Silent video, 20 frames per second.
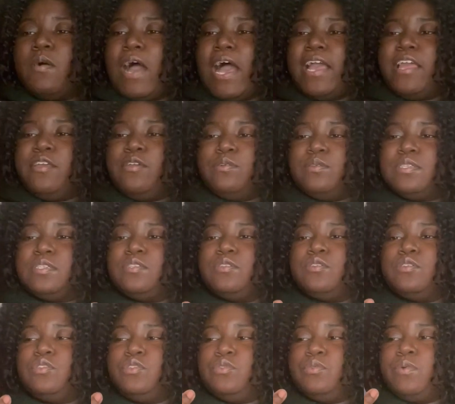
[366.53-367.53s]
used
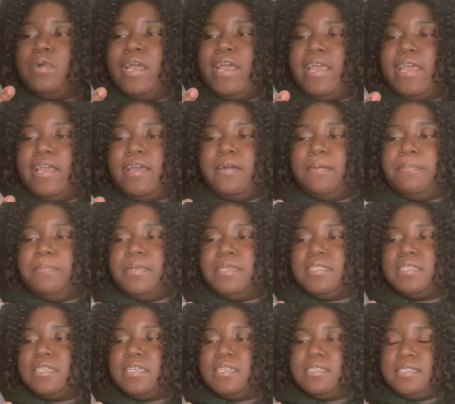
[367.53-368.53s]
to do a
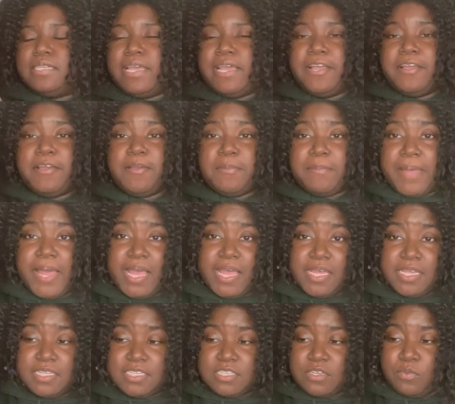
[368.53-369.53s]
hibiscus hair
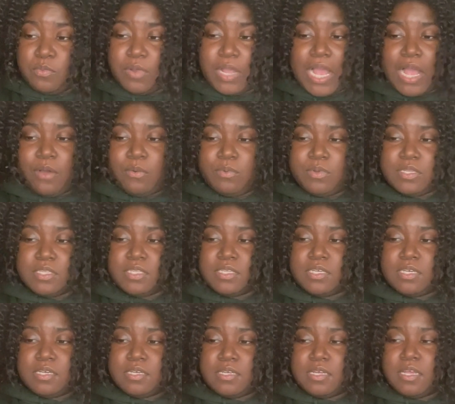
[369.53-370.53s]
mask where I would
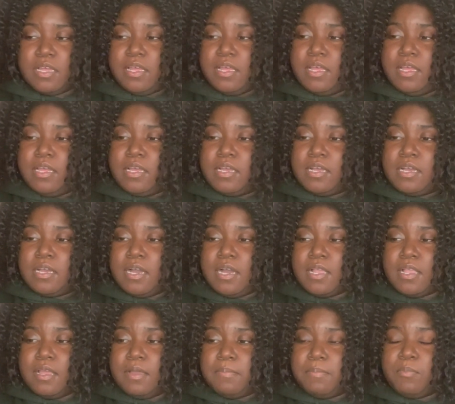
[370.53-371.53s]
cut
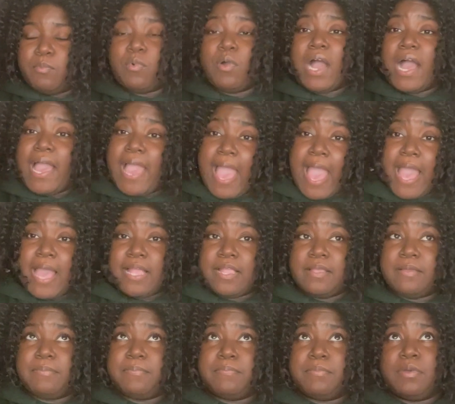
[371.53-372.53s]
up, well, I had
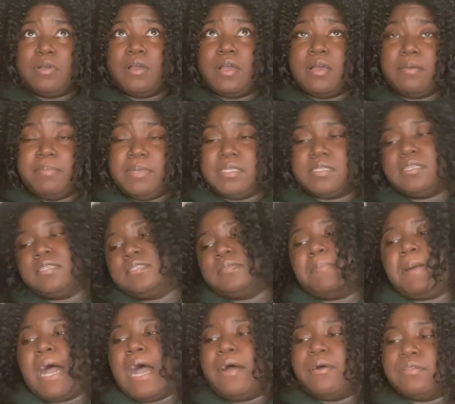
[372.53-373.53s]
hibiscus
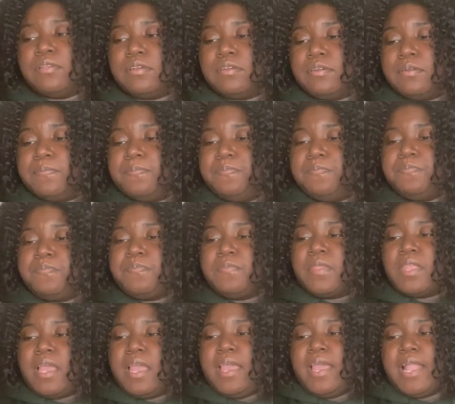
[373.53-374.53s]
powder
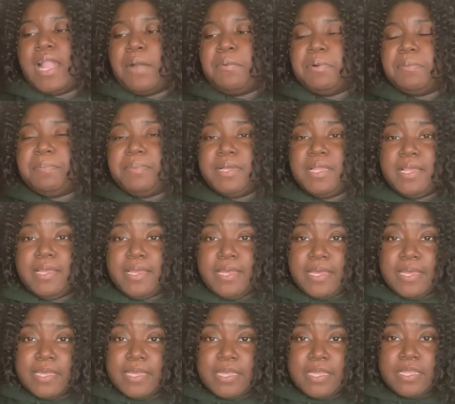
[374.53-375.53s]
and I would put it
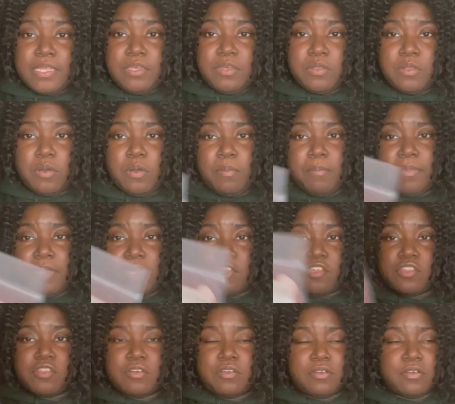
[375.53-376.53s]
in, you know, a
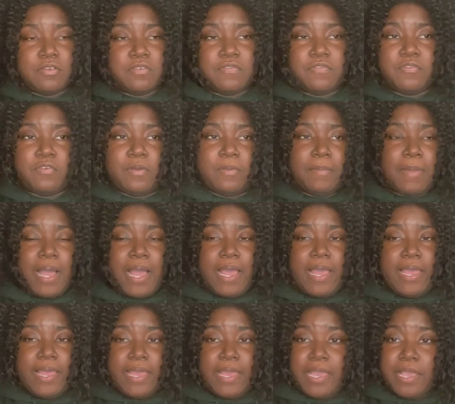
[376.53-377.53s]
mixture for
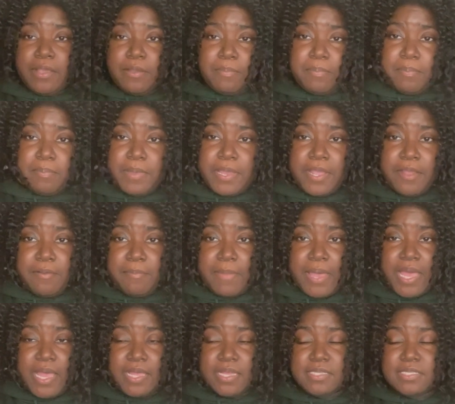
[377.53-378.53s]
my hair
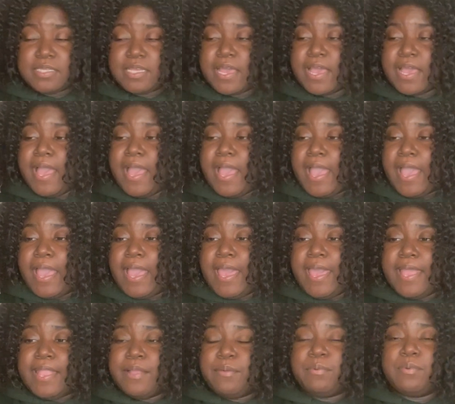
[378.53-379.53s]
mask,
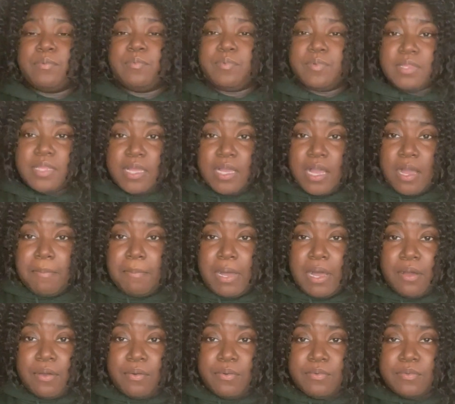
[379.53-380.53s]
and it would really come
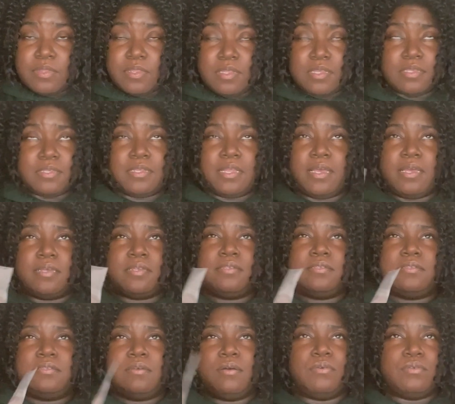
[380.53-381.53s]
out just like
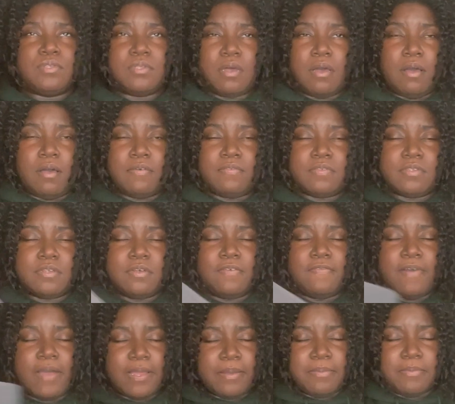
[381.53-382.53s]
so soft, so
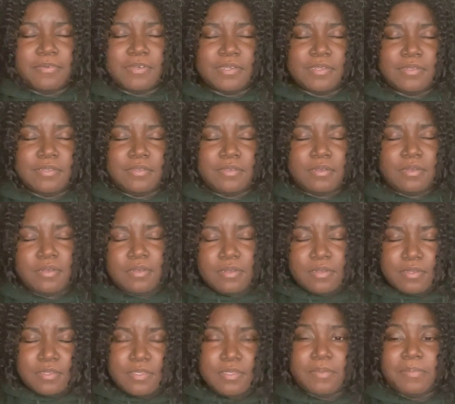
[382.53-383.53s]
vibrant.
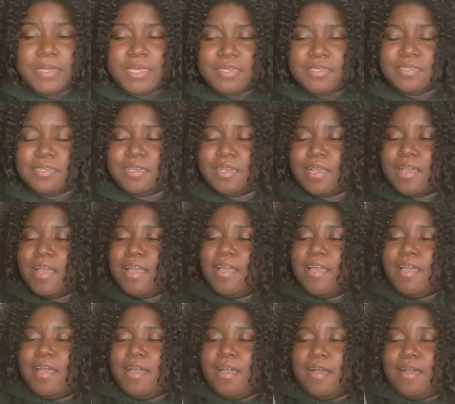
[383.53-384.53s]
It's amazing.
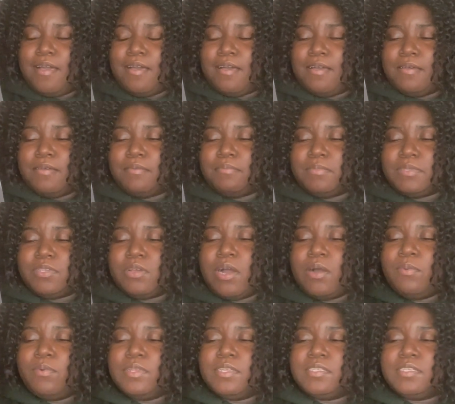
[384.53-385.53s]
So I
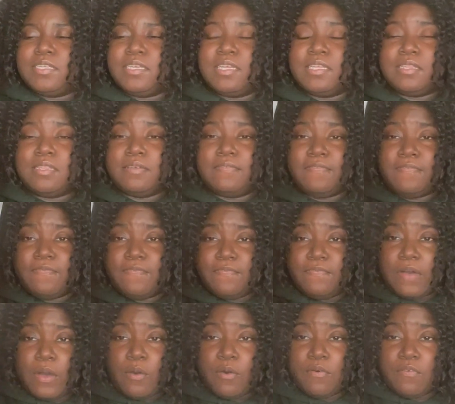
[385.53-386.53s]
wanted to get the
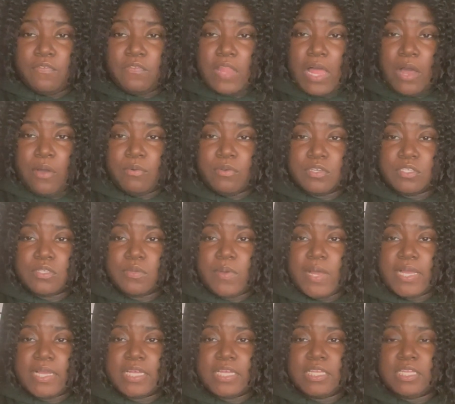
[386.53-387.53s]
whole flower so I
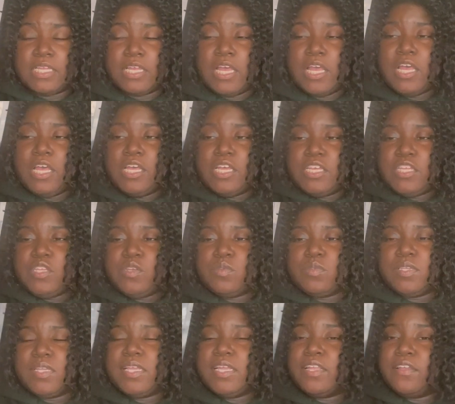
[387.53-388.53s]
could use
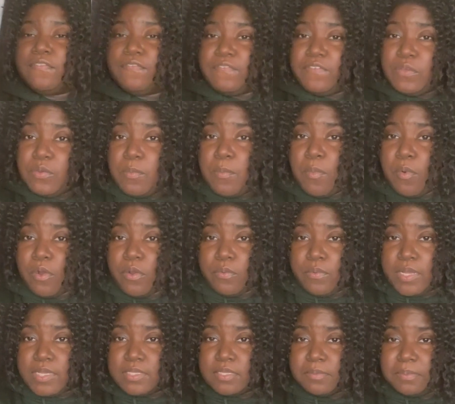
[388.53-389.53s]
it in a few more
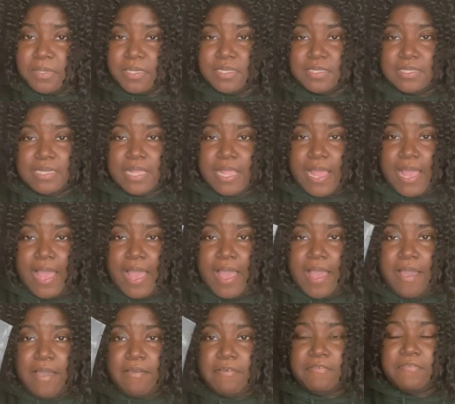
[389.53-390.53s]
recipes that I
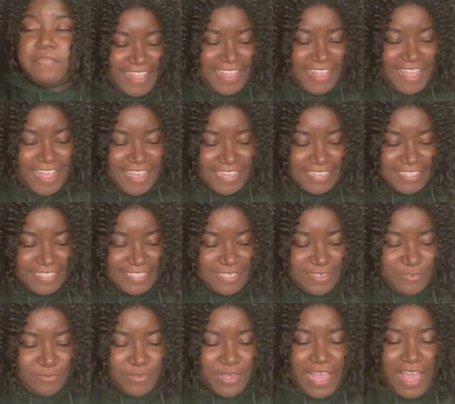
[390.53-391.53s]
have.
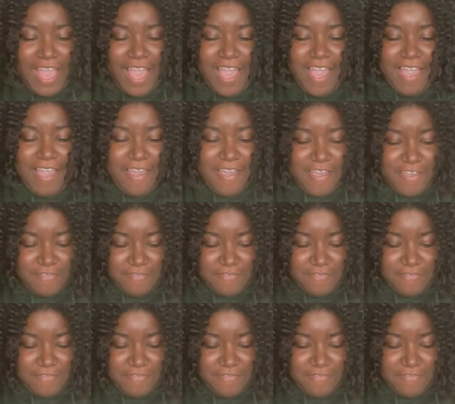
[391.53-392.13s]
Next we have